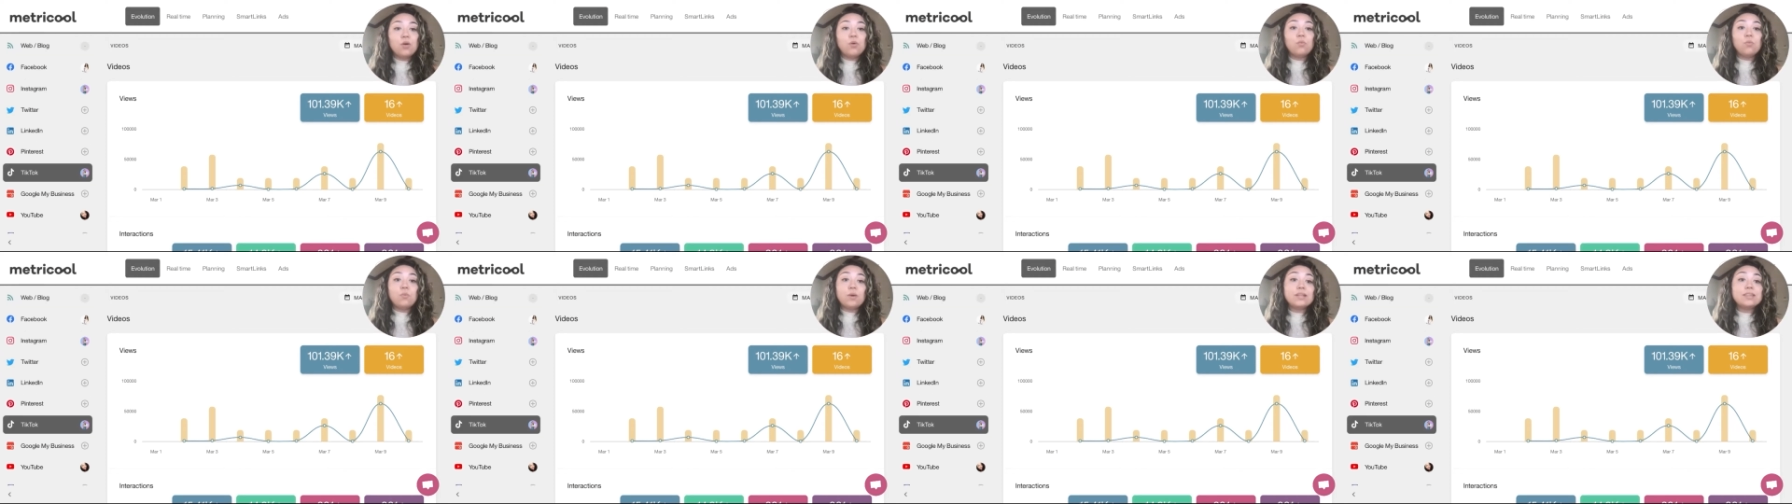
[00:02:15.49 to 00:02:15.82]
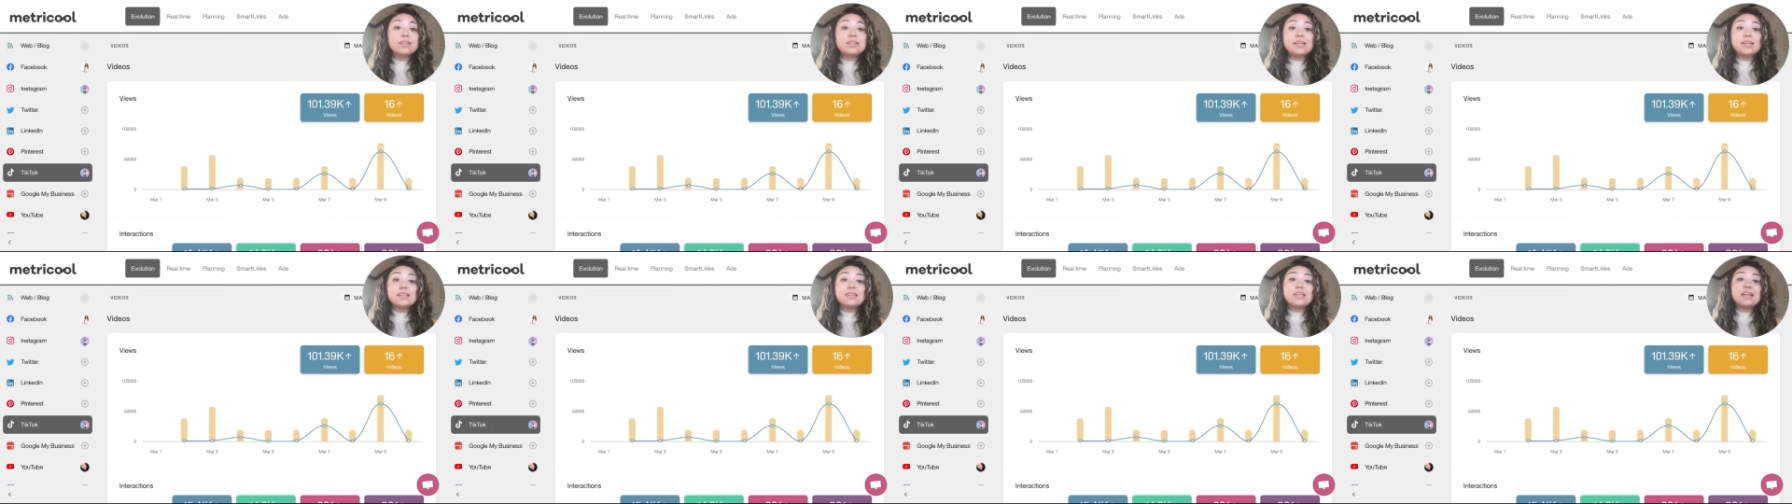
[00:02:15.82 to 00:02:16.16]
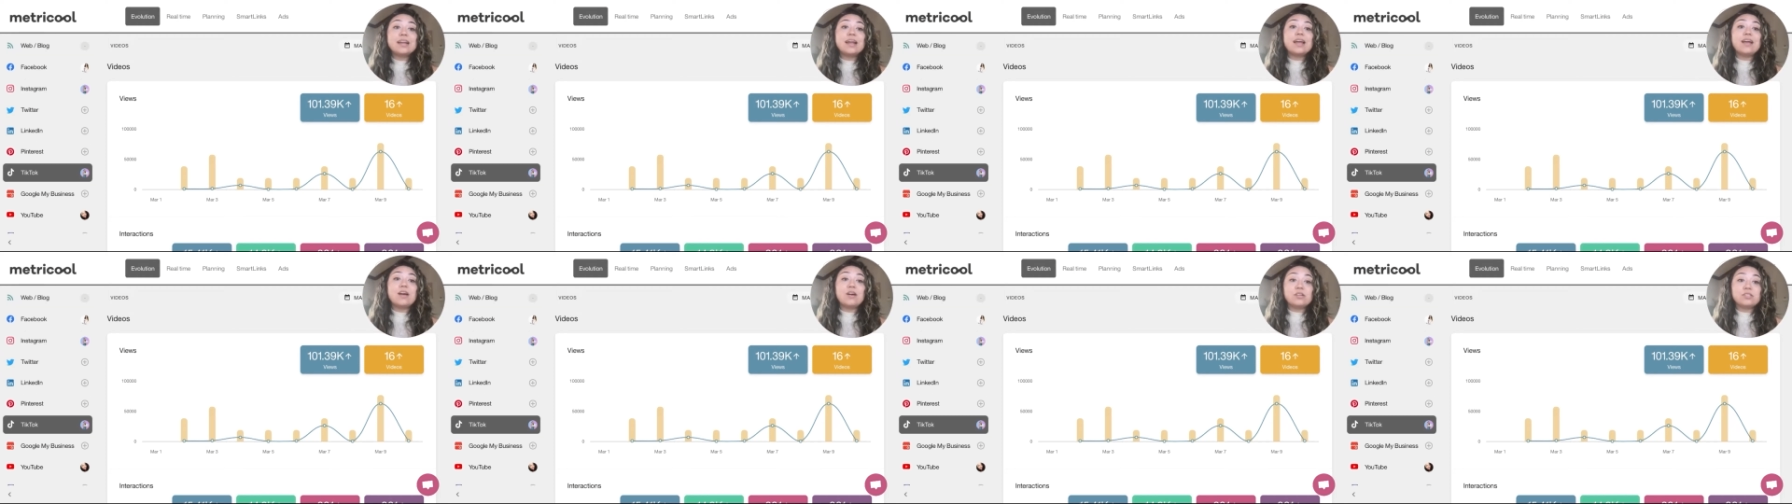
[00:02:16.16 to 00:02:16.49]
One thing that
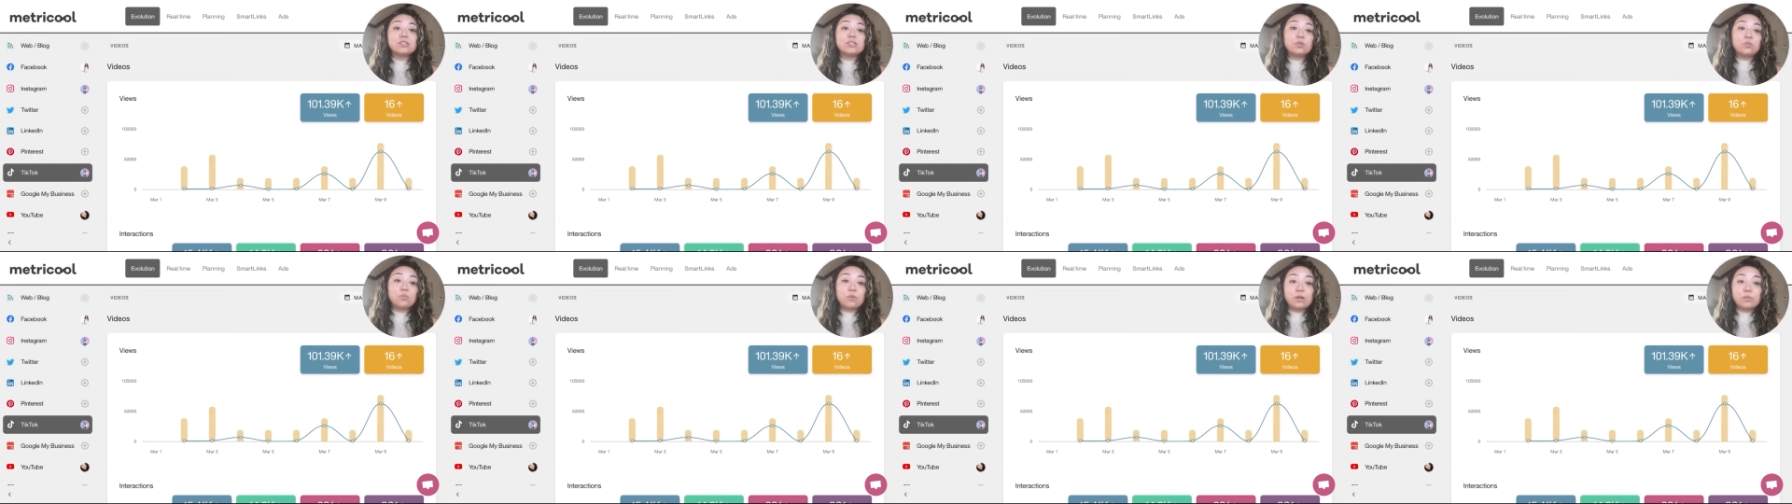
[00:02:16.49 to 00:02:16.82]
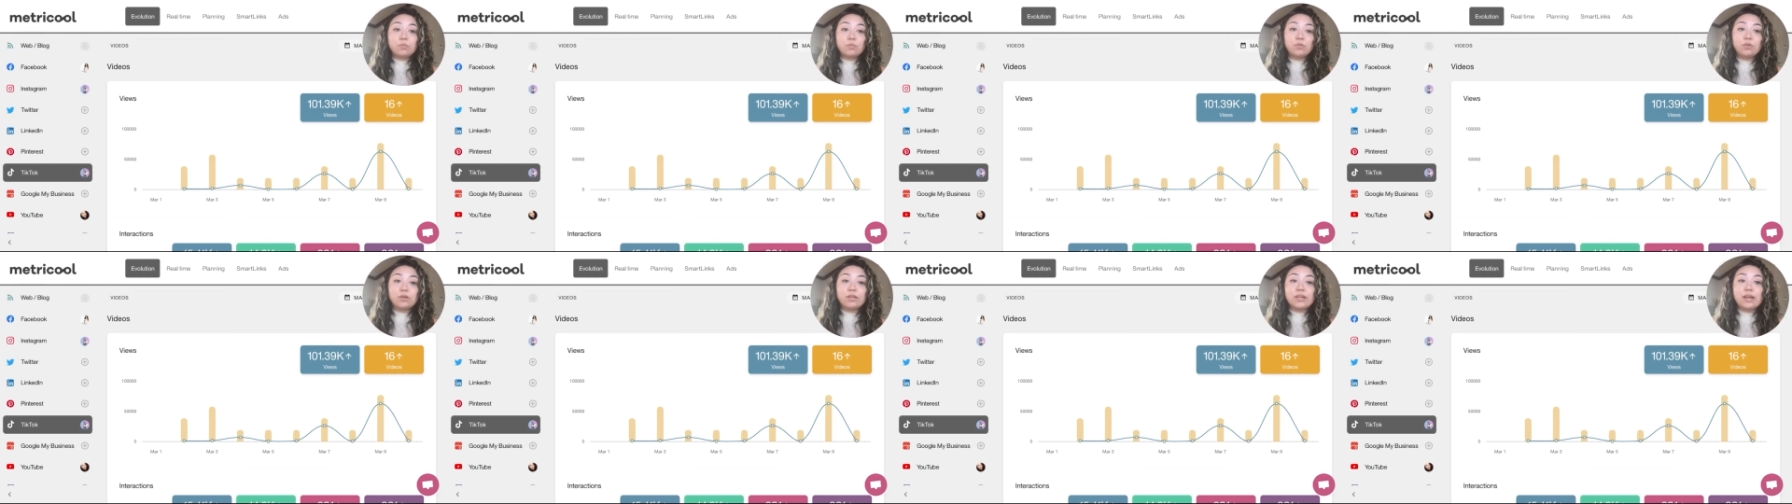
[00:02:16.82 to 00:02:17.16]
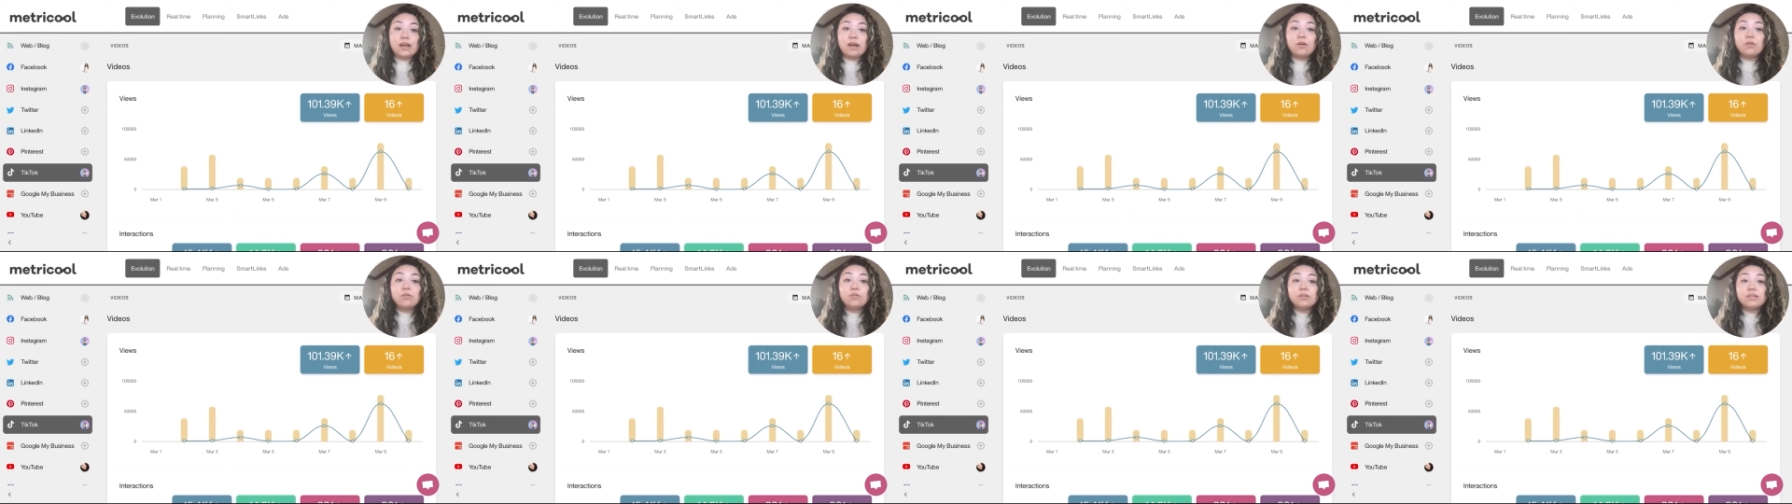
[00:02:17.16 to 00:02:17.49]
I also want to point
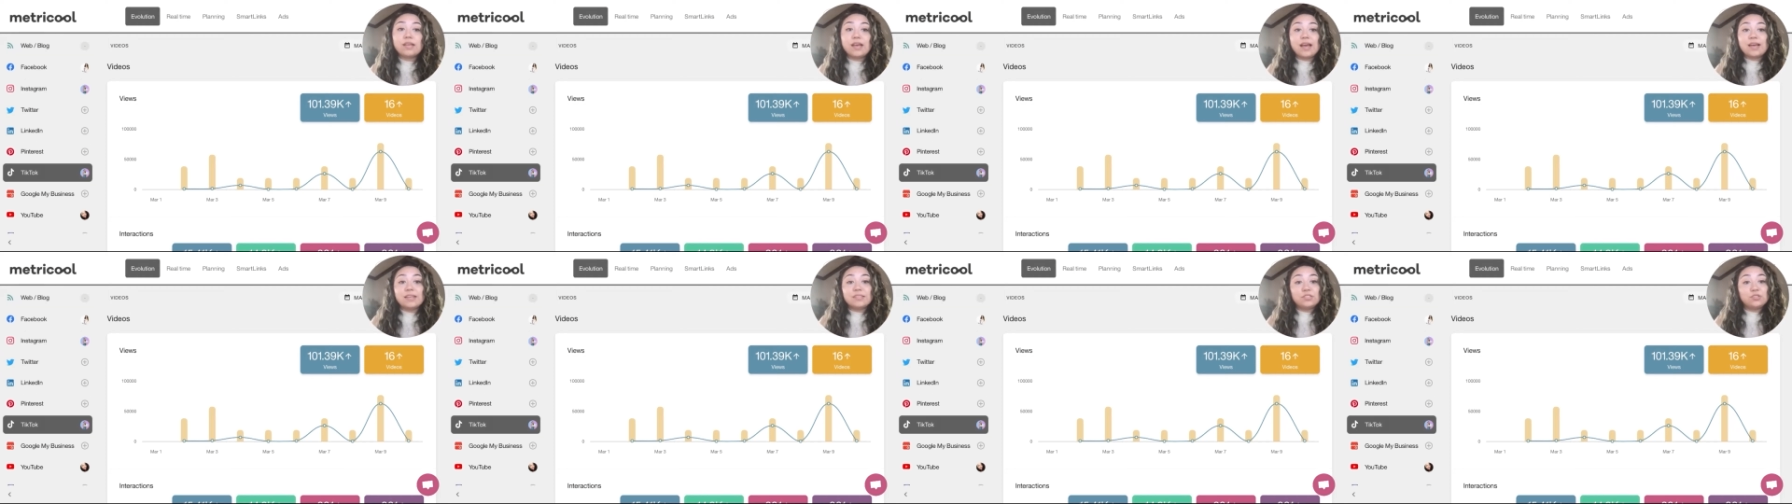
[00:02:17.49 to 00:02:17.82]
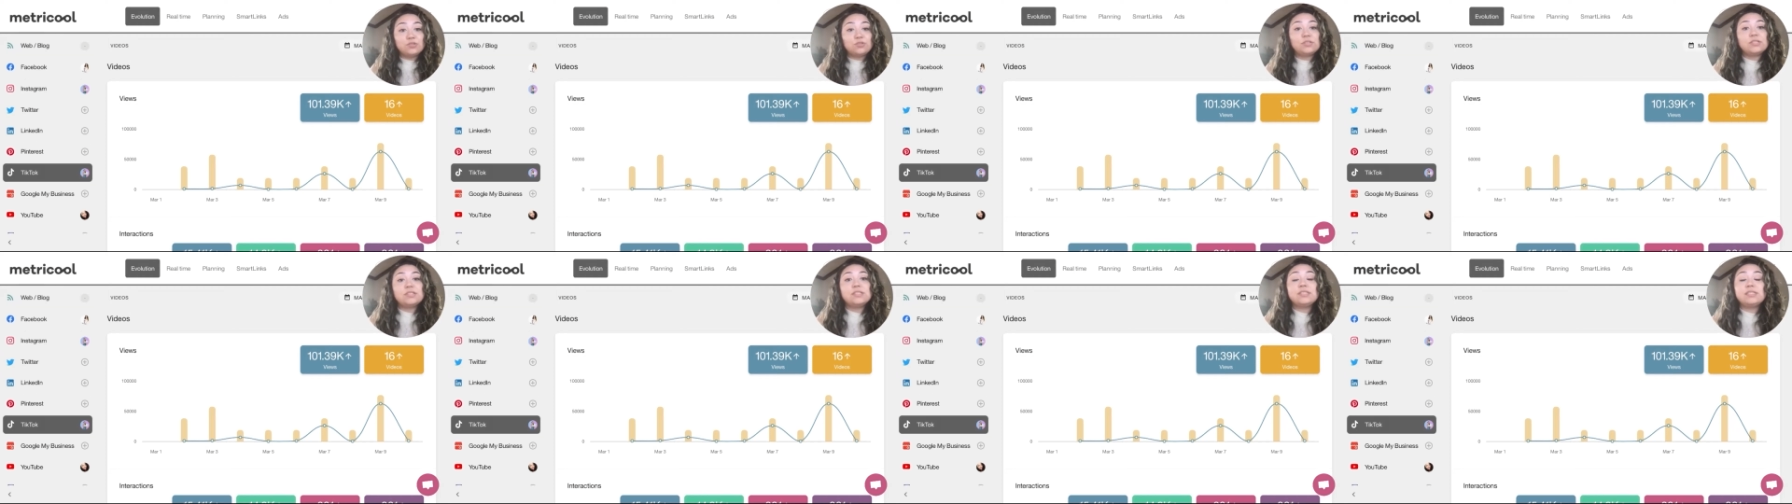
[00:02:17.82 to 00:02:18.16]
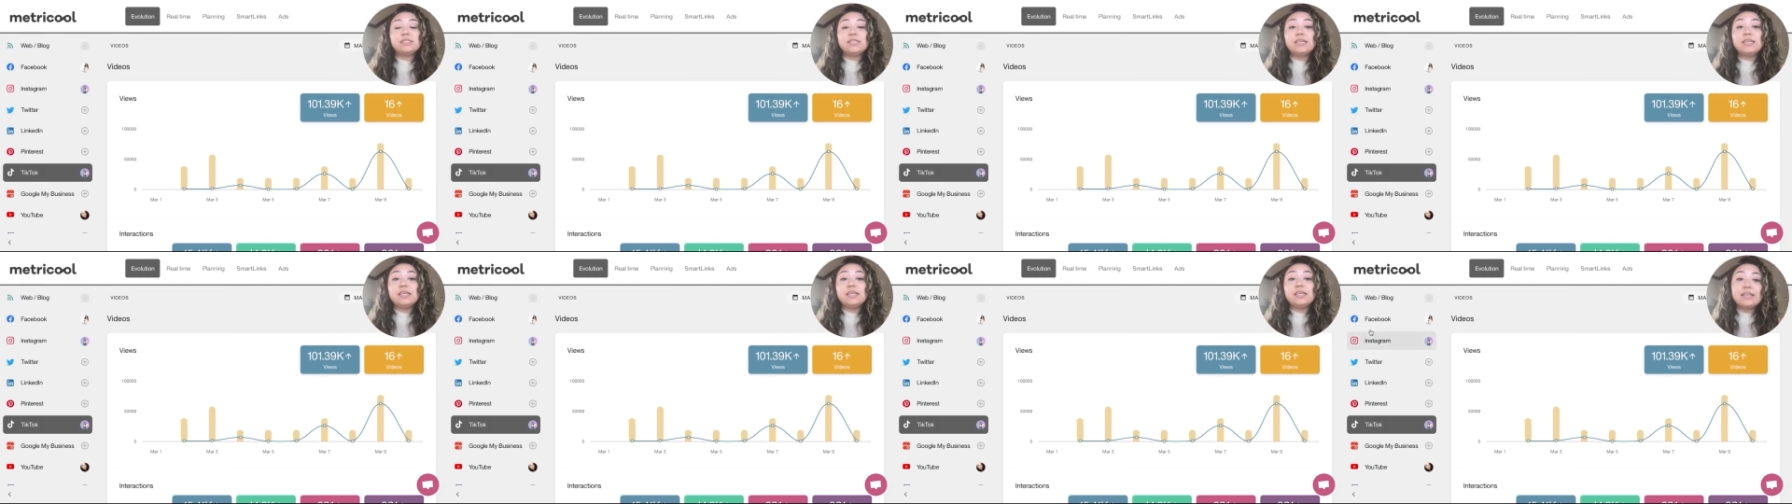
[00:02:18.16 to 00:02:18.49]
out, as you can
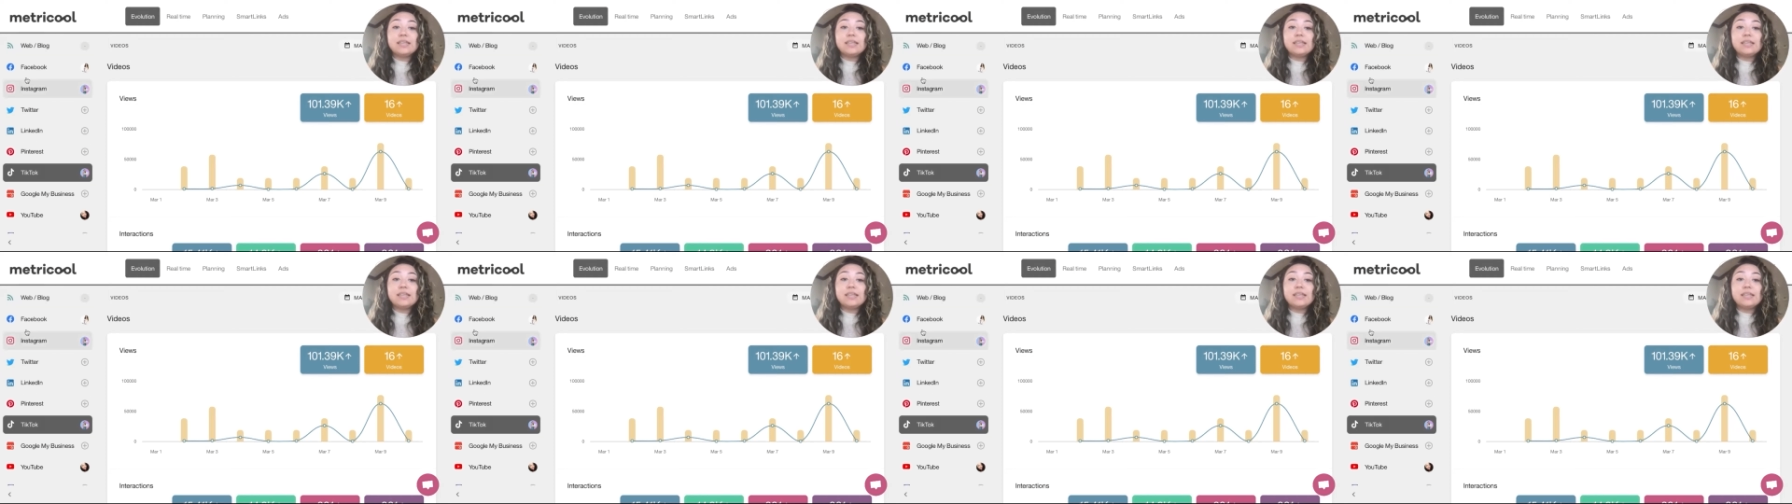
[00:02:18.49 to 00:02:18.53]
see,